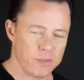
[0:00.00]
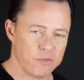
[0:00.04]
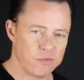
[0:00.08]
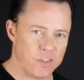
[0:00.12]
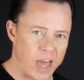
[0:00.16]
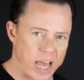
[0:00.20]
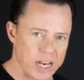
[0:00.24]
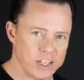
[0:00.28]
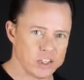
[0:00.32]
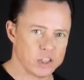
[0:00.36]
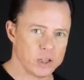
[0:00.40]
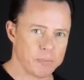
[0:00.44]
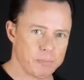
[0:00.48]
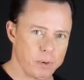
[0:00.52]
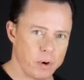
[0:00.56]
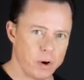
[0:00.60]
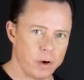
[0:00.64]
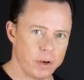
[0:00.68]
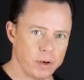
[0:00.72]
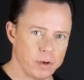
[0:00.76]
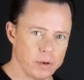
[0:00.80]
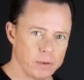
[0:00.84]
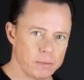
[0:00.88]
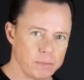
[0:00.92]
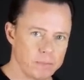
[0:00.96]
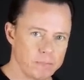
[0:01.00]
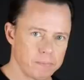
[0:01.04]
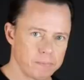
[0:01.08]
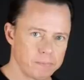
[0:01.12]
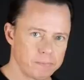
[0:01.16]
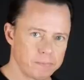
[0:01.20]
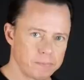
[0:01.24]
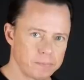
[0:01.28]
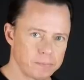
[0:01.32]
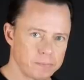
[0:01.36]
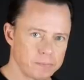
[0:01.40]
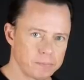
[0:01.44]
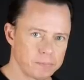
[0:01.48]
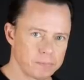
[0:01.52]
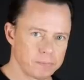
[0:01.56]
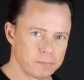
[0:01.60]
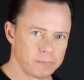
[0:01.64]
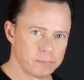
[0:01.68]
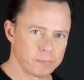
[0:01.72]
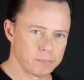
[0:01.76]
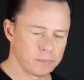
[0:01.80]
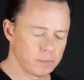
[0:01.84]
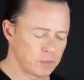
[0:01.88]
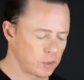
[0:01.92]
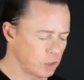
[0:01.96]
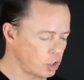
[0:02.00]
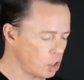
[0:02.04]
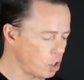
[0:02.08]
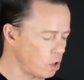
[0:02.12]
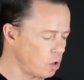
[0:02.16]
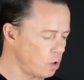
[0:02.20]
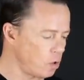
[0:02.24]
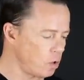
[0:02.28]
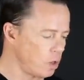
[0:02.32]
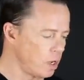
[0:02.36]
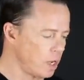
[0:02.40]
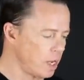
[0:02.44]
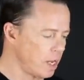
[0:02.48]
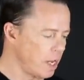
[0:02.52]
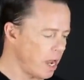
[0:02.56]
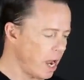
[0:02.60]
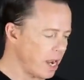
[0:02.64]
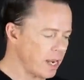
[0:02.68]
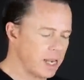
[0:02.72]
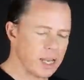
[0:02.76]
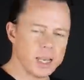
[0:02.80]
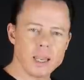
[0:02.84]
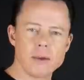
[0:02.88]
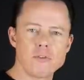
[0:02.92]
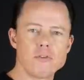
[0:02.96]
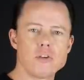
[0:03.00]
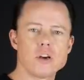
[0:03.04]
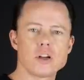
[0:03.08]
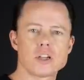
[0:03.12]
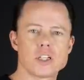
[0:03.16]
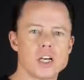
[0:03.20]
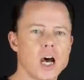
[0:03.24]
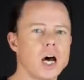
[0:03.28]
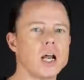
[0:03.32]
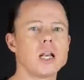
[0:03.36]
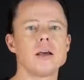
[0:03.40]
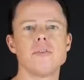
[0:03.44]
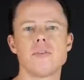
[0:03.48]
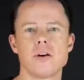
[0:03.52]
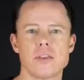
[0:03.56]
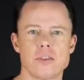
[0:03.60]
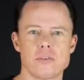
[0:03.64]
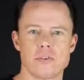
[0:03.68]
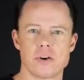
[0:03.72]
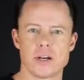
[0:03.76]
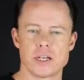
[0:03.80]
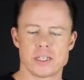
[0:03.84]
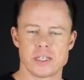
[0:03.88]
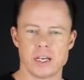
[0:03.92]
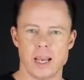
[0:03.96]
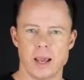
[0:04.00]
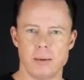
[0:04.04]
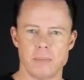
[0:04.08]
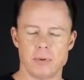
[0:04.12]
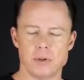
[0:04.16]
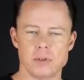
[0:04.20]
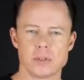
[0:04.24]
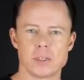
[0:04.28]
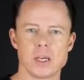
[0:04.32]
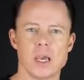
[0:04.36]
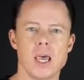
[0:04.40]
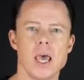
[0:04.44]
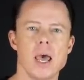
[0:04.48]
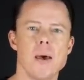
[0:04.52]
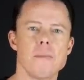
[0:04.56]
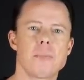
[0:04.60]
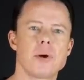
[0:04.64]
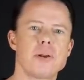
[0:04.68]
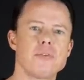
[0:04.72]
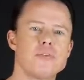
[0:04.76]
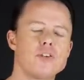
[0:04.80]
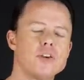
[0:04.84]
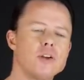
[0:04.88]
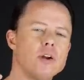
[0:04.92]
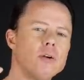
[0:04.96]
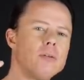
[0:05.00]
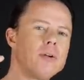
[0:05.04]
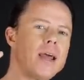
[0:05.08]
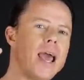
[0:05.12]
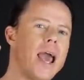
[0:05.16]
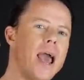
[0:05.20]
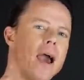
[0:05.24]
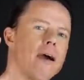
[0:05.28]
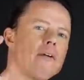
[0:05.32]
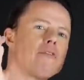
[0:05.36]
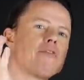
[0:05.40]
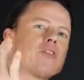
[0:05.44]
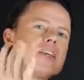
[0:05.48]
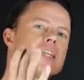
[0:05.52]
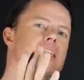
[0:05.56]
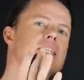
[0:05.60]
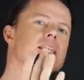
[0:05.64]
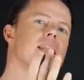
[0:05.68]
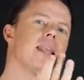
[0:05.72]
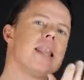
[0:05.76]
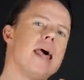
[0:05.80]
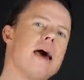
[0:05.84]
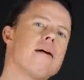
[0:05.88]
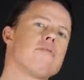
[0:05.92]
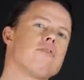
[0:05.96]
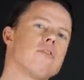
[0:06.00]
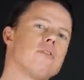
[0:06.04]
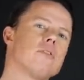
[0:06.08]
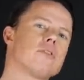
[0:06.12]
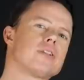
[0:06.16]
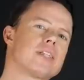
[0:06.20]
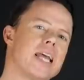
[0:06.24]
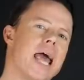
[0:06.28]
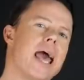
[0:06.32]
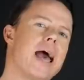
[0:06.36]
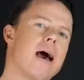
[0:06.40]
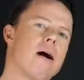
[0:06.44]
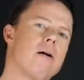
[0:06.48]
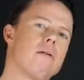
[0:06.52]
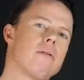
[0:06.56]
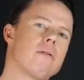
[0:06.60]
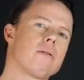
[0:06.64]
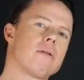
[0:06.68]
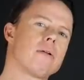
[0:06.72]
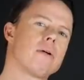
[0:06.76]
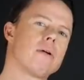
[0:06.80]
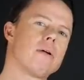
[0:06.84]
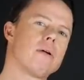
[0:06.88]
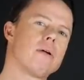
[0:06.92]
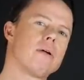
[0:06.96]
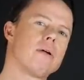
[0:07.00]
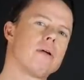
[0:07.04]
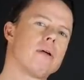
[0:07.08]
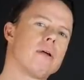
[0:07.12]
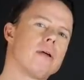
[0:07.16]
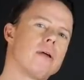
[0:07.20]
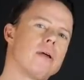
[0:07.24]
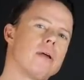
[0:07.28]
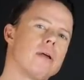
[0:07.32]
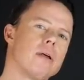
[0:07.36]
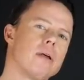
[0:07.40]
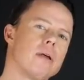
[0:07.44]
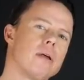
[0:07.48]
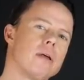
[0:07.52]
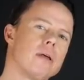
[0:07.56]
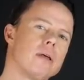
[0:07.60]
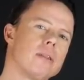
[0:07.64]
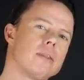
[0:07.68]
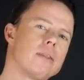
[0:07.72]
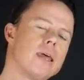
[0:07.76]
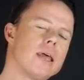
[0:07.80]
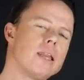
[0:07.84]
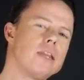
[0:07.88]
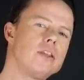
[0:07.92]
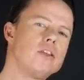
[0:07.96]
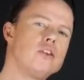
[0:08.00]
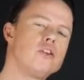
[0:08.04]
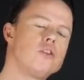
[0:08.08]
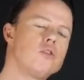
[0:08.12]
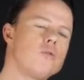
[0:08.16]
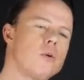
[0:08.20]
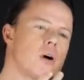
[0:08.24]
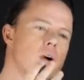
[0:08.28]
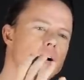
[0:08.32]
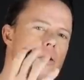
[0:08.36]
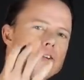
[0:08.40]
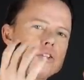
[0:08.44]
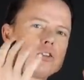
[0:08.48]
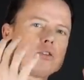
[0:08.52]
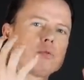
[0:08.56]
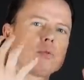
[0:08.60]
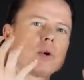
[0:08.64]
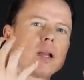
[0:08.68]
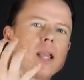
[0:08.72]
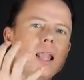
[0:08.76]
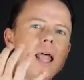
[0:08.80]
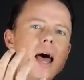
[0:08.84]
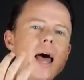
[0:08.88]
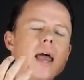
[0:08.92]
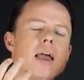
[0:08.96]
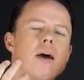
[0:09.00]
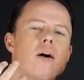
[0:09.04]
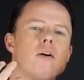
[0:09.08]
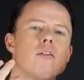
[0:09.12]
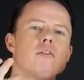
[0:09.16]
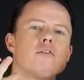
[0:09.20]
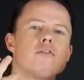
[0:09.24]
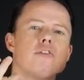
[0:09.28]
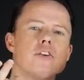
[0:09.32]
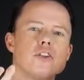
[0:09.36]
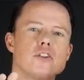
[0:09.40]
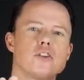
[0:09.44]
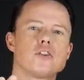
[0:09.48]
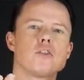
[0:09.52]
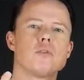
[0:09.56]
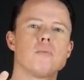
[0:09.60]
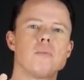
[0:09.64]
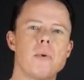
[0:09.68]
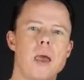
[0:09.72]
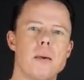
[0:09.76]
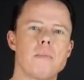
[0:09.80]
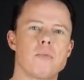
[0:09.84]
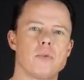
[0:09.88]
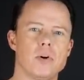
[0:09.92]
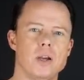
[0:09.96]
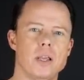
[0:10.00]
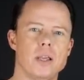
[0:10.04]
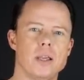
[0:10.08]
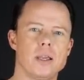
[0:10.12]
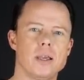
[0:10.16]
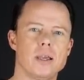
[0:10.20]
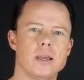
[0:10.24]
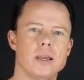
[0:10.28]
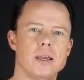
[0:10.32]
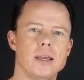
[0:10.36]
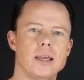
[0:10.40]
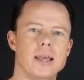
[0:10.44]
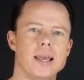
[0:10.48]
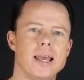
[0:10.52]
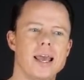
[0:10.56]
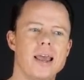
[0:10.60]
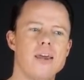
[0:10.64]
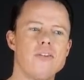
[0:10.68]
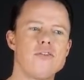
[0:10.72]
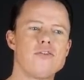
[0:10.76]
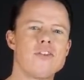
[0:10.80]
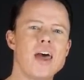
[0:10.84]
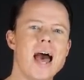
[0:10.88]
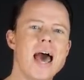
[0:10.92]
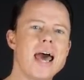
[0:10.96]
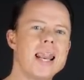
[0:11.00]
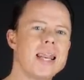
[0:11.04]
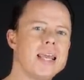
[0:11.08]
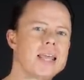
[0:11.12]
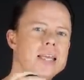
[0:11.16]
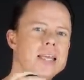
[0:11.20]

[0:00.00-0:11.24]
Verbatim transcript: That's the point. So I can give you a ton of other examples, but if you don't have this level down, then you are going to rely on visual memory. And that